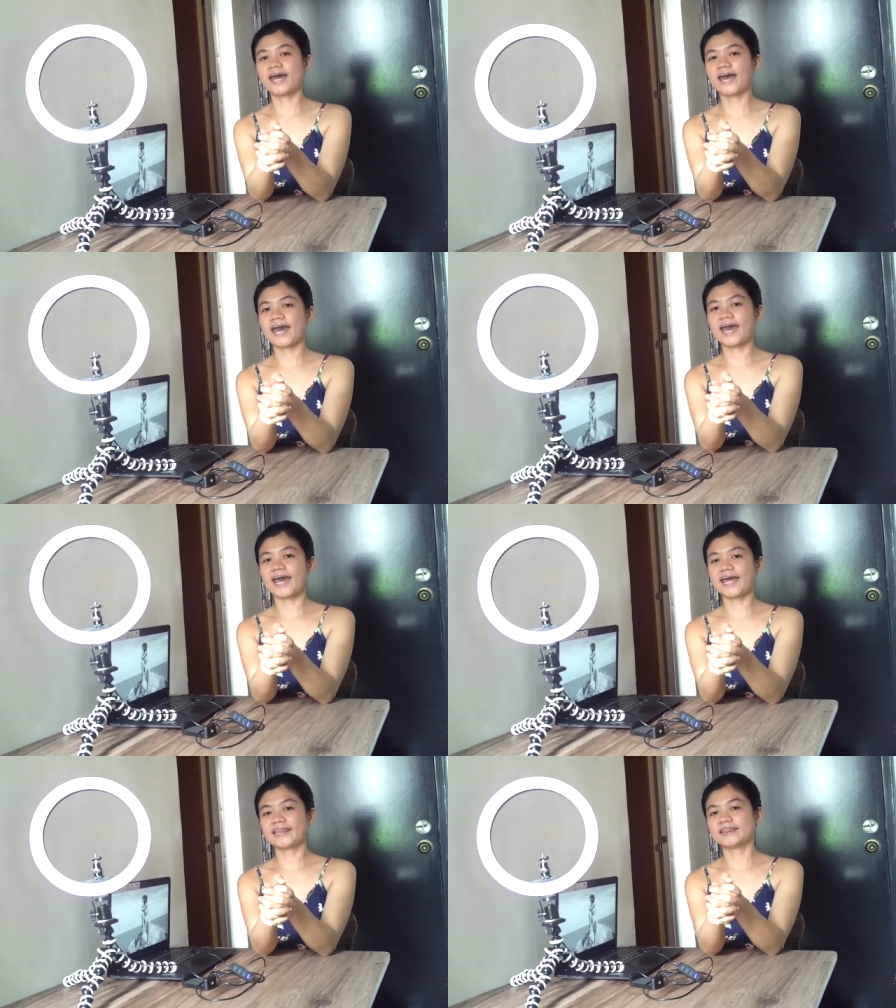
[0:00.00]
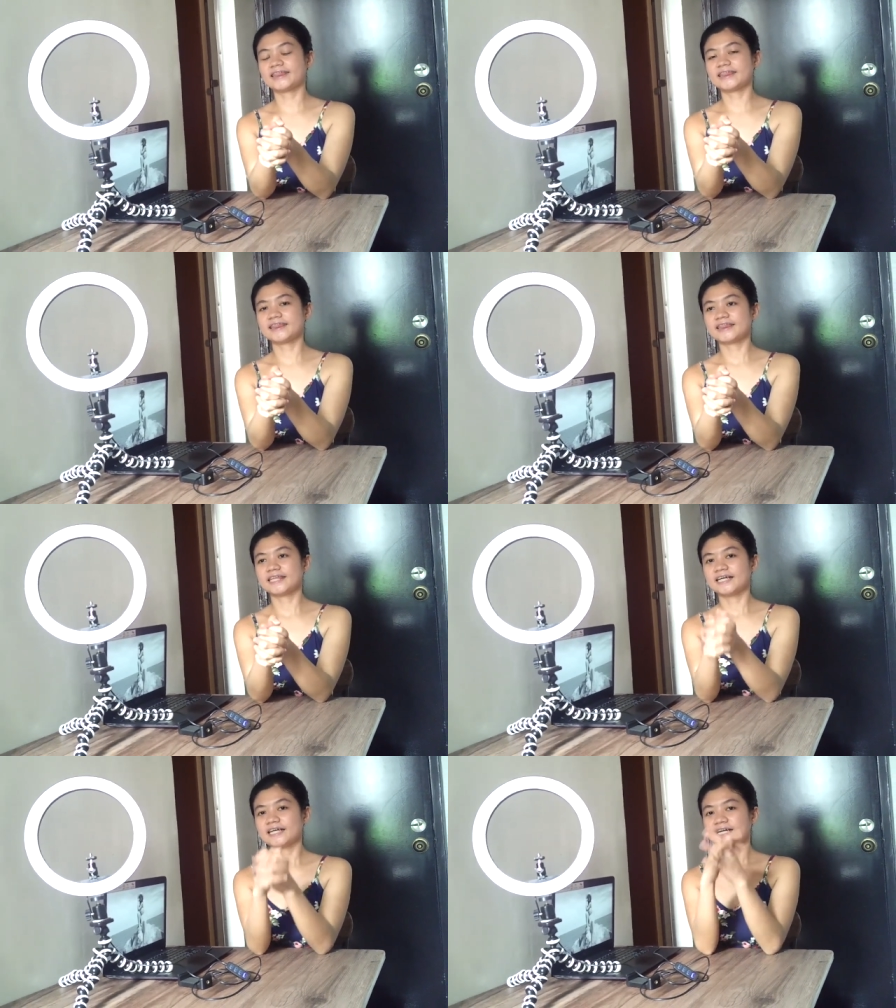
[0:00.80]
and
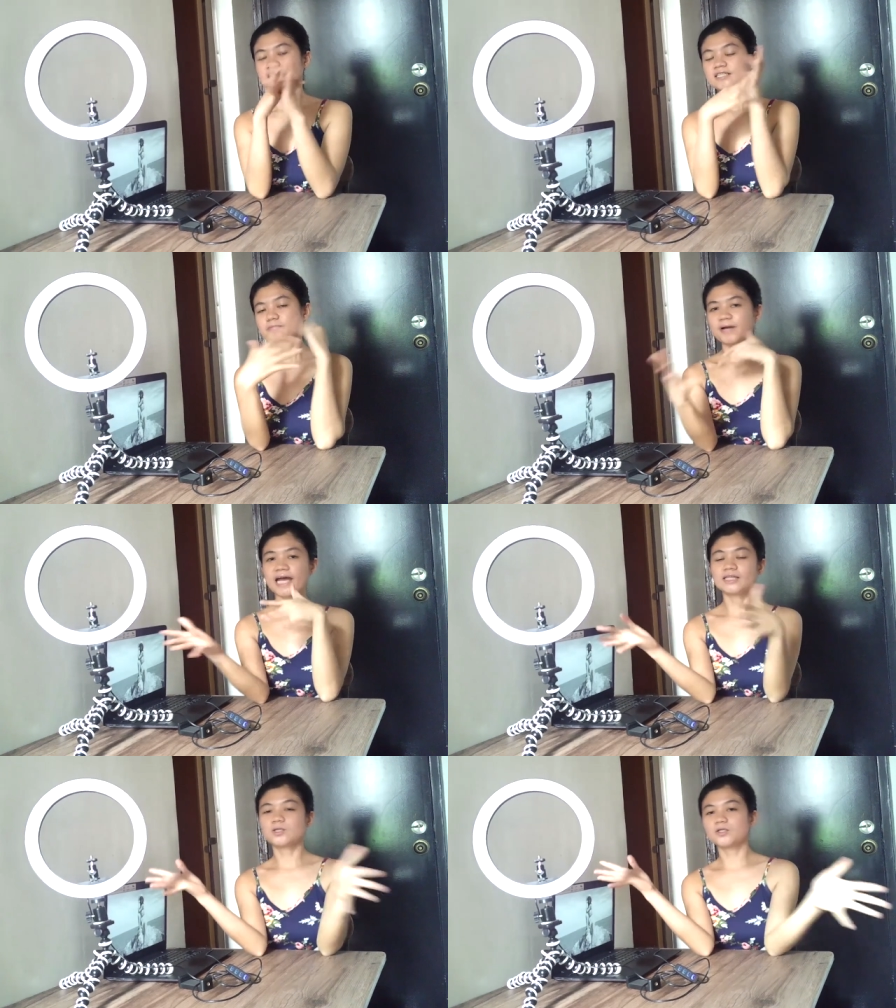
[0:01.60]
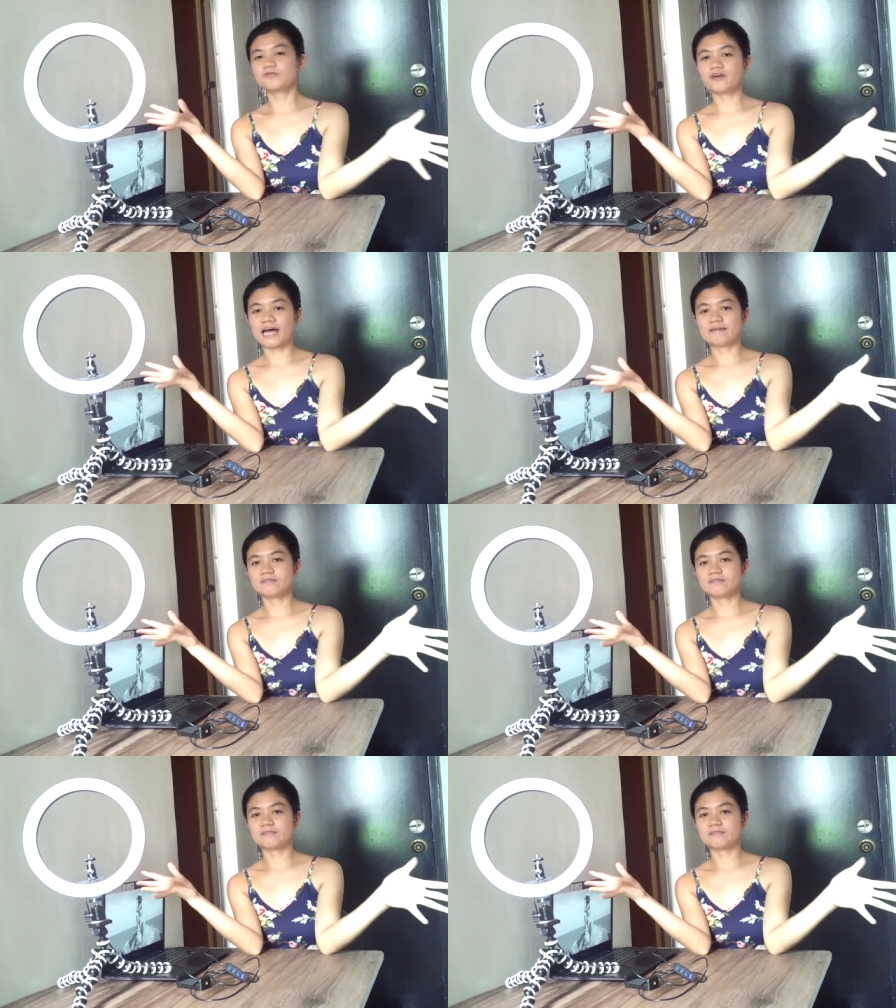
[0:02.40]
spread good vibes.